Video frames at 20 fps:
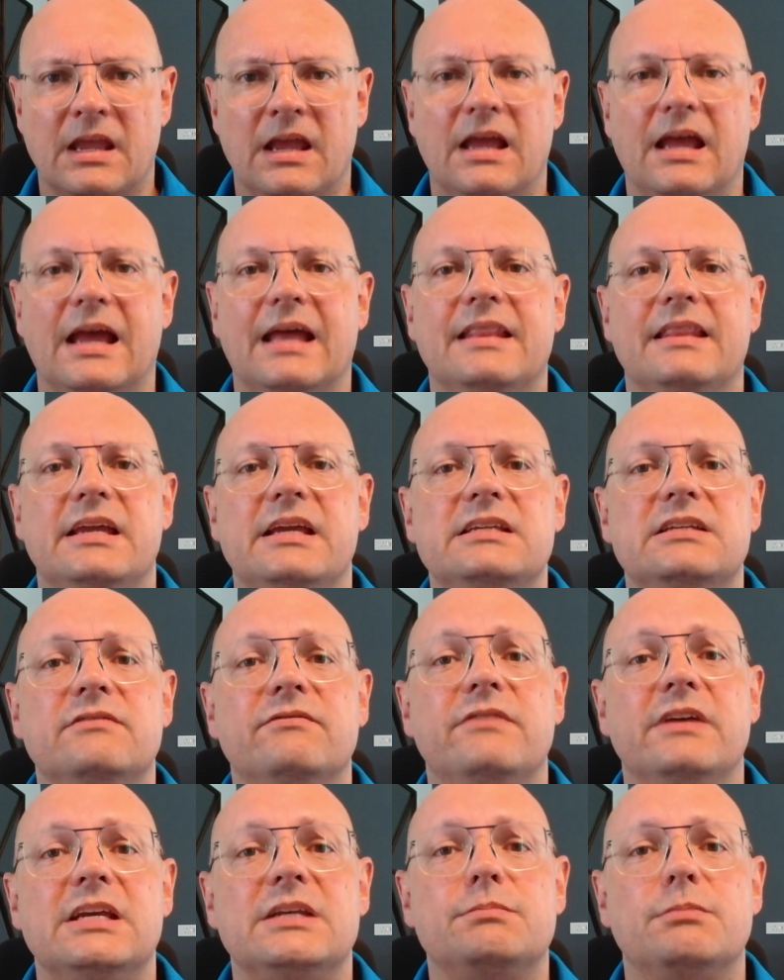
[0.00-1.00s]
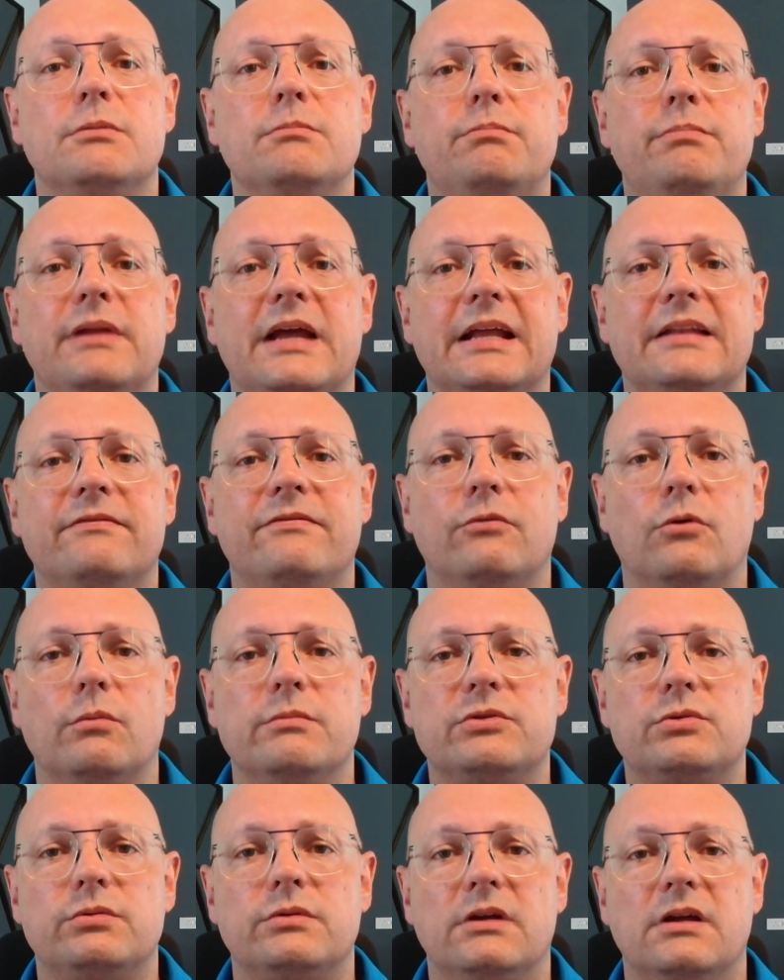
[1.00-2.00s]
And these investment platforms
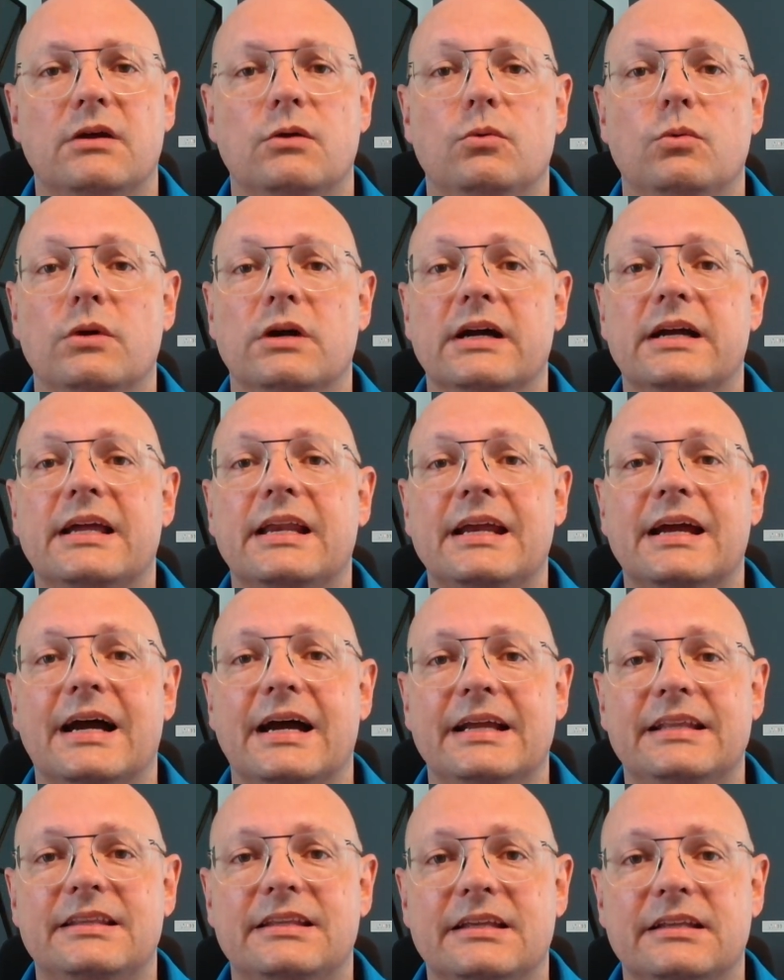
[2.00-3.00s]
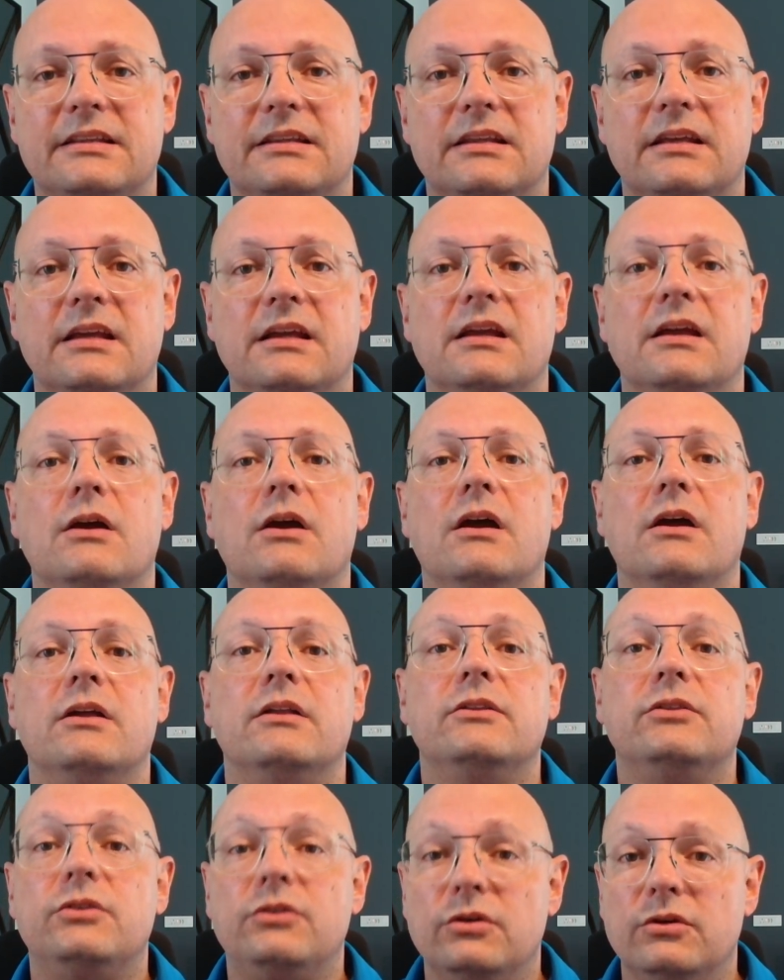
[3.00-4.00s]
were created
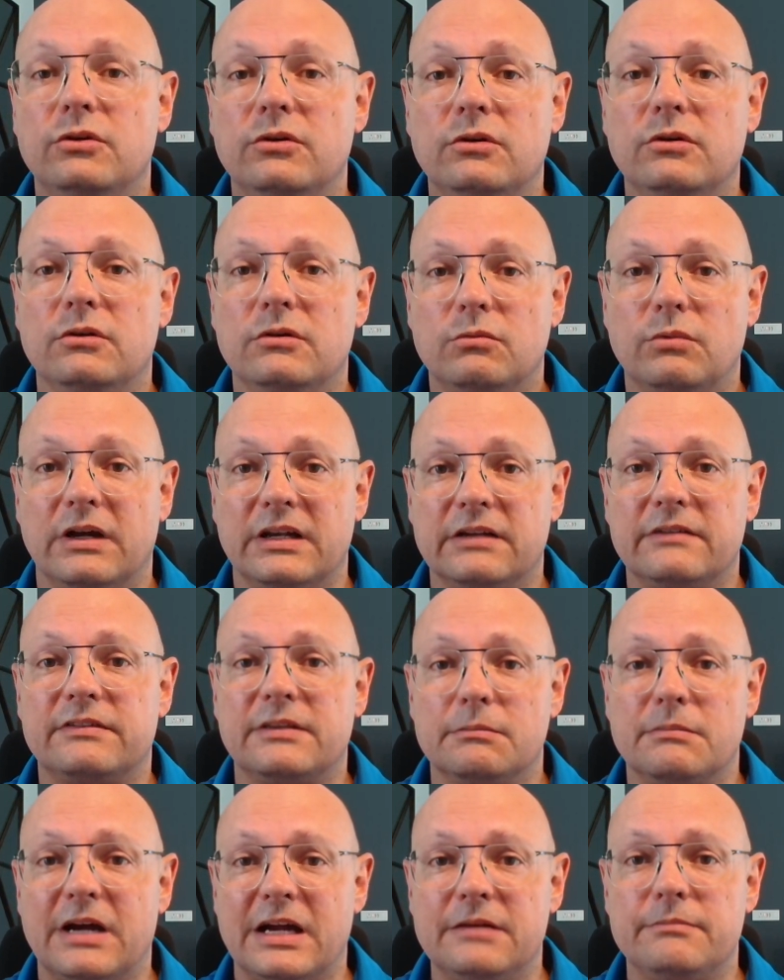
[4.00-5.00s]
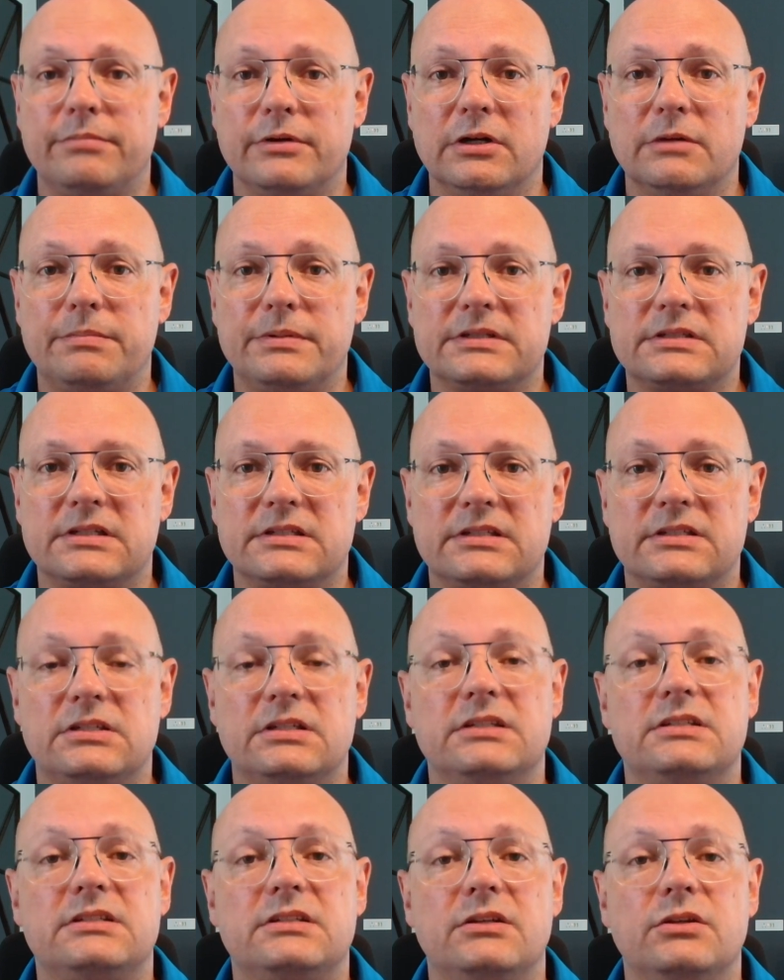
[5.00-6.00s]
to, one of the main purposes
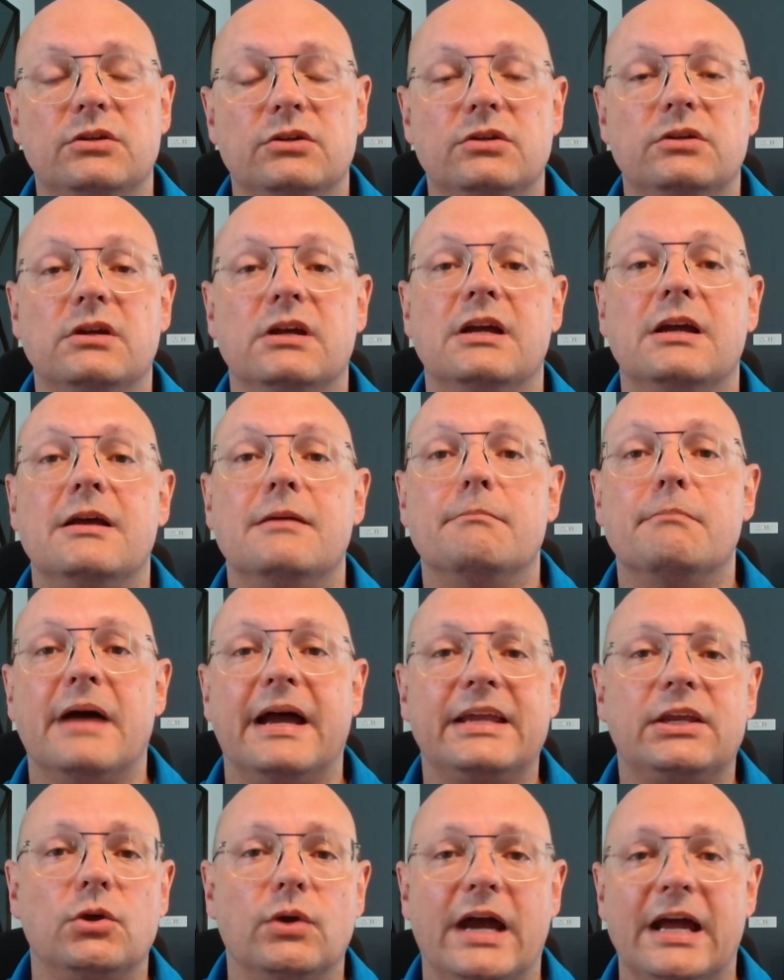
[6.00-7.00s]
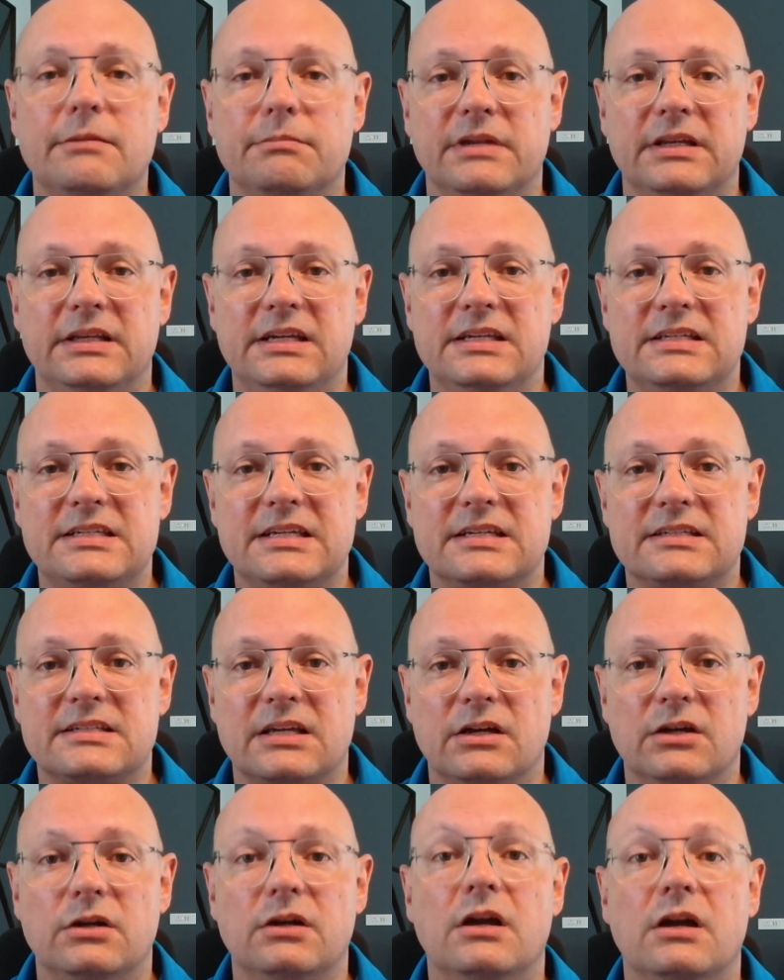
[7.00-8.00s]
is to make your admin easier.
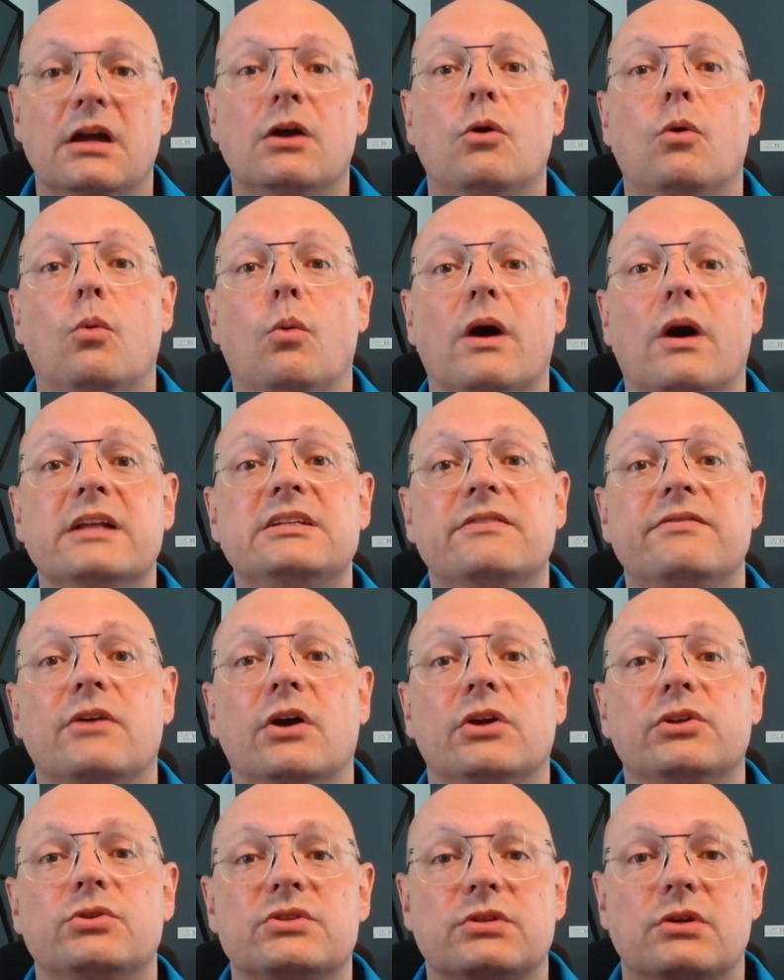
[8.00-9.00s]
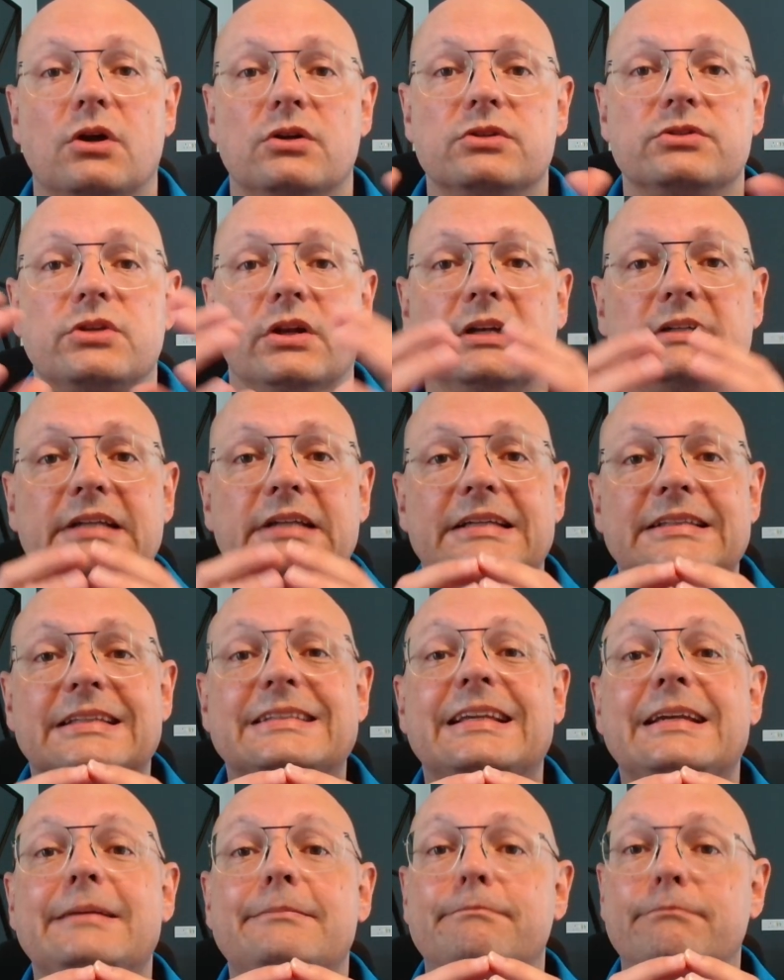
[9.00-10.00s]
So once you've got your consolidated
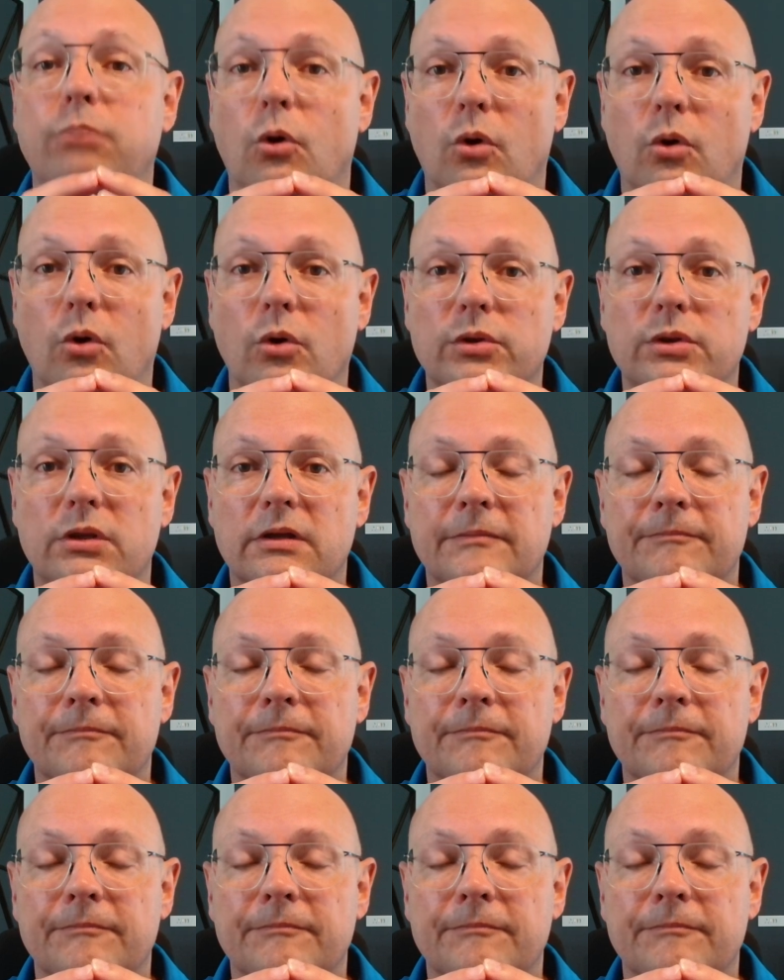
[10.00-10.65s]
report,